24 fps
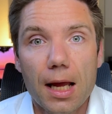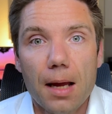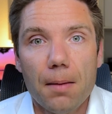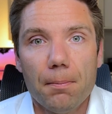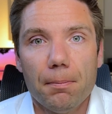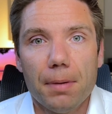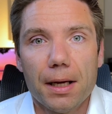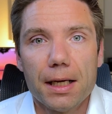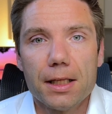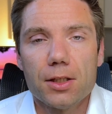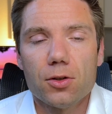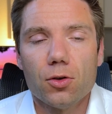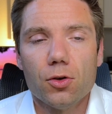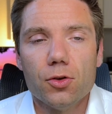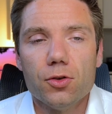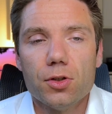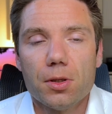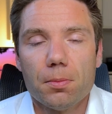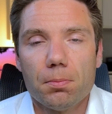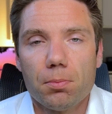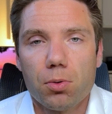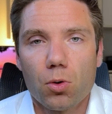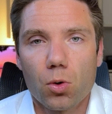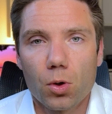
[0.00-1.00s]
but it's also
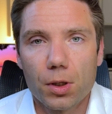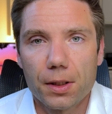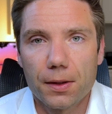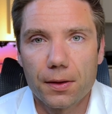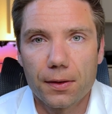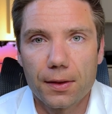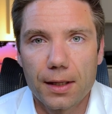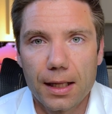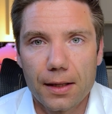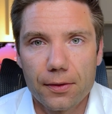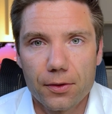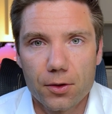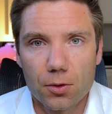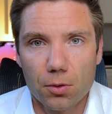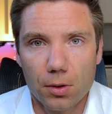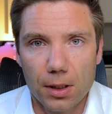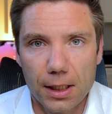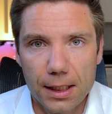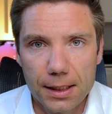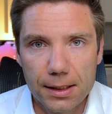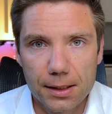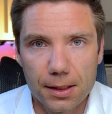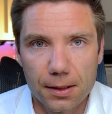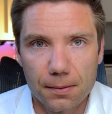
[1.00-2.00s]
important then to
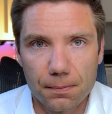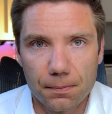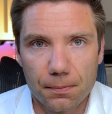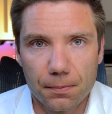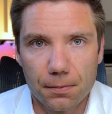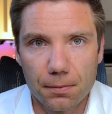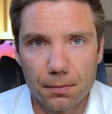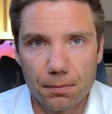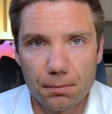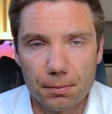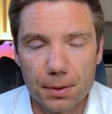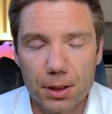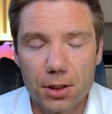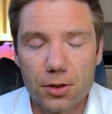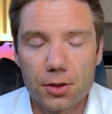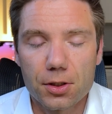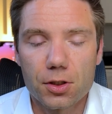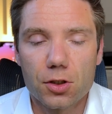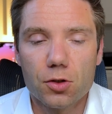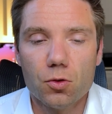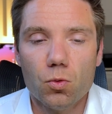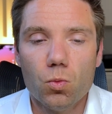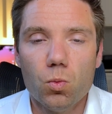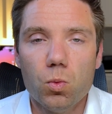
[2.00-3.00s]
listen, because
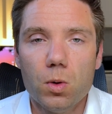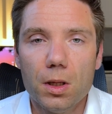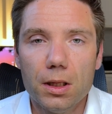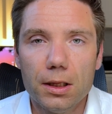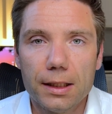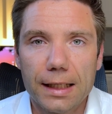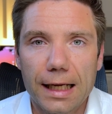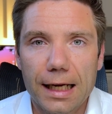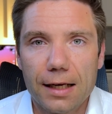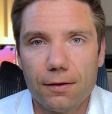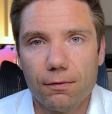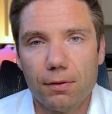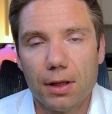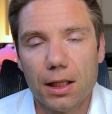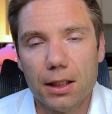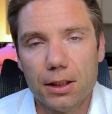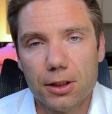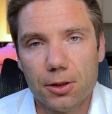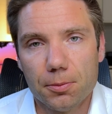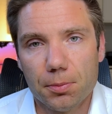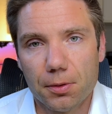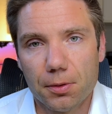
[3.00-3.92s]
you will get valuable